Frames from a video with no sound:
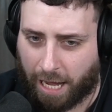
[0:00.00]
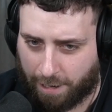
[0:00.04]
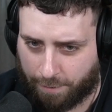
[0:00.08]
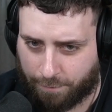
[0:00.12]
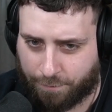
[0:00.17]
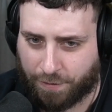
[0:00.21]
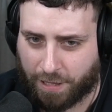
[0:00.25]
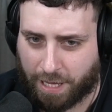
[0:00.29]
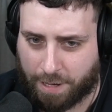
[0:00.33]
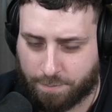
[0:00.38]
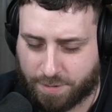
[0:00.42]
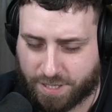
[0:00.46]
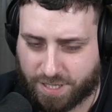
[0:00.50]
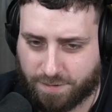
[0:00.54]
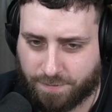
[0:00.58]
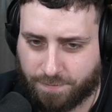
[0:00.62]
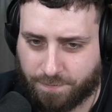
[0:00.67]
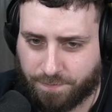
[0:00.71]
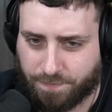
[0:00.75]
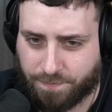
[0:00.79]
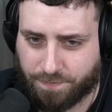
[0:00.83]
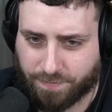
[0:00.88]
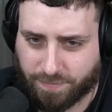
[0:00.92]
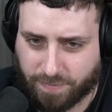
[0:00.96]
Flips.
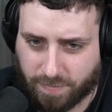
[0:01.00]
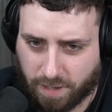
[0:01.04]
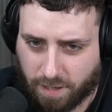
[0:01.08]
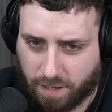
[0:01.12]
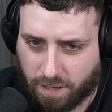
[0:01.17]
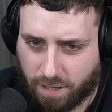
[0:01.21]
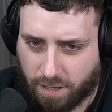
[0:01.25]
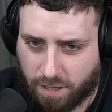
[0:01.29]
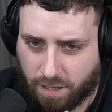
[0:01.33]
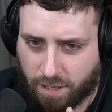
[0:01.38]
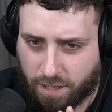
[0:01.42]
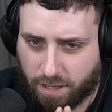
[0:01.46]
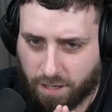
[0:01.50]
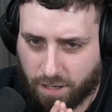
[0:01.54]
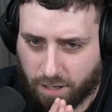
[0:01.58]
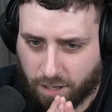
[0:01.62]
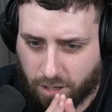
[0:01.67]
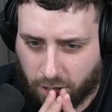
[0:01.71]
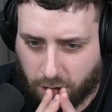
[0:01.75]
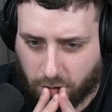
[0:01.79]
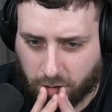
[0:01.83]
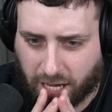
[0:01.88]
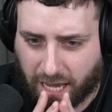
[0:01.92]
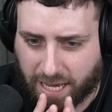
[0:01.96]

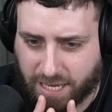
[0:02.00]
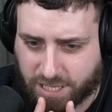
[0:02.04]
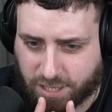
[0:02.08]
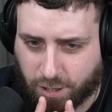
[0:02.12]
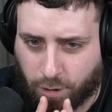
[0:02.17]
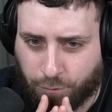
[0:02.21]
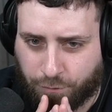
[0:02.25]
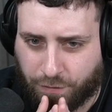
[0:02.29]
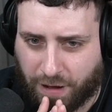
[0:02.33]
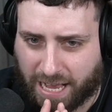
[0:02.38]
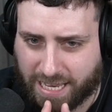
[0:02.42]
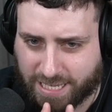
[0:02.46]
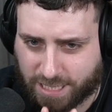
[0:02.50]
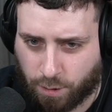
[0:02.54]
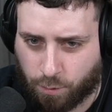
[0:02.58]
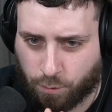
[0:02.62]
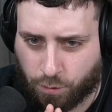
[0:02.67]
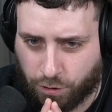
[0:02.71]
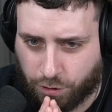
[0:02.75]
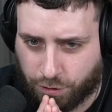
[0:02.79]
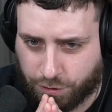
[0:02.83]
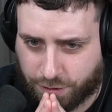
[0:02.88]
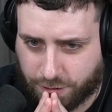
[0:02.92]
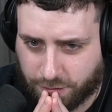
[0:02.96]
Okay, so far so
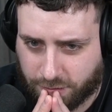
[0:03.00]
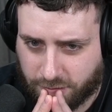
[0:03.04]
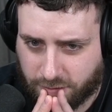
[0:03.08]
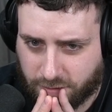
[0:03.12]
good.